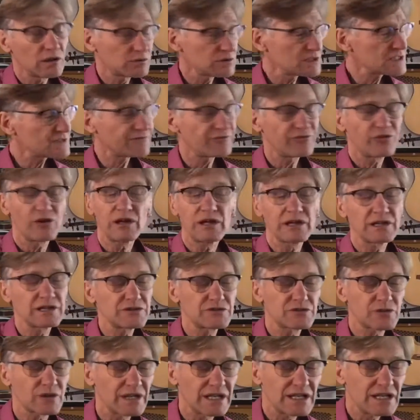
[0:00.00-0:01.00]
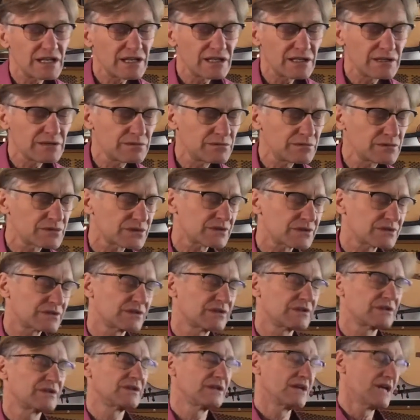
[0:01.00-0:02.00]
was full of dreams,
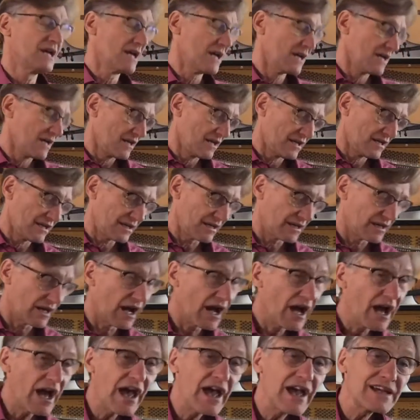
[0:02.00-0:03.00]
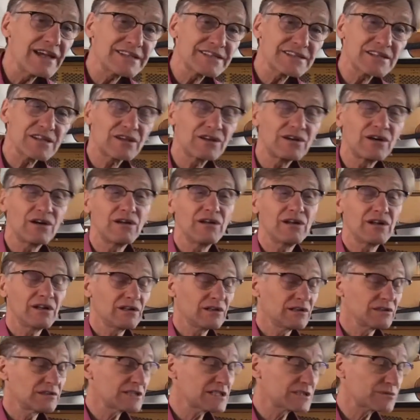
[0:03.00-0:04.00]

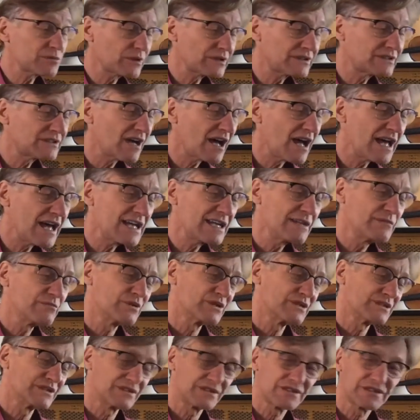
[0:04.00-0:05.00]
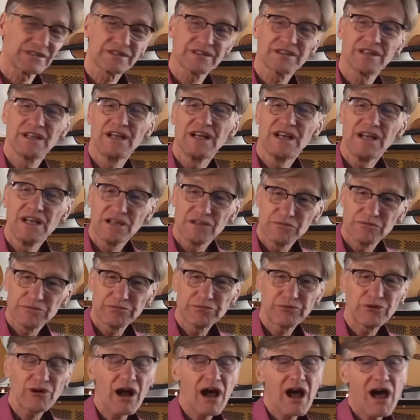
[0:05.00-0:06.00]
icicles with diamonds,
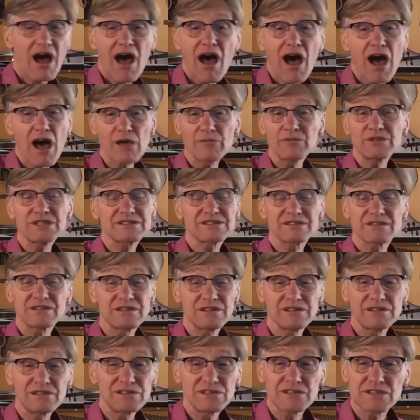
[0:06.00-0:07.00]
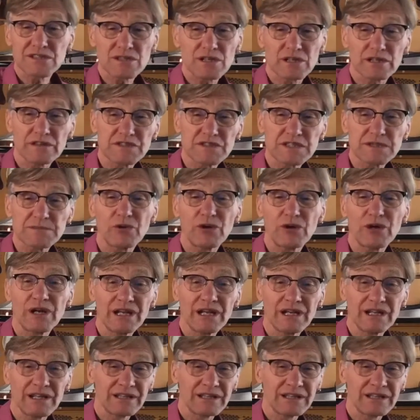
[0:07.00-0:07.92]
promises of spring.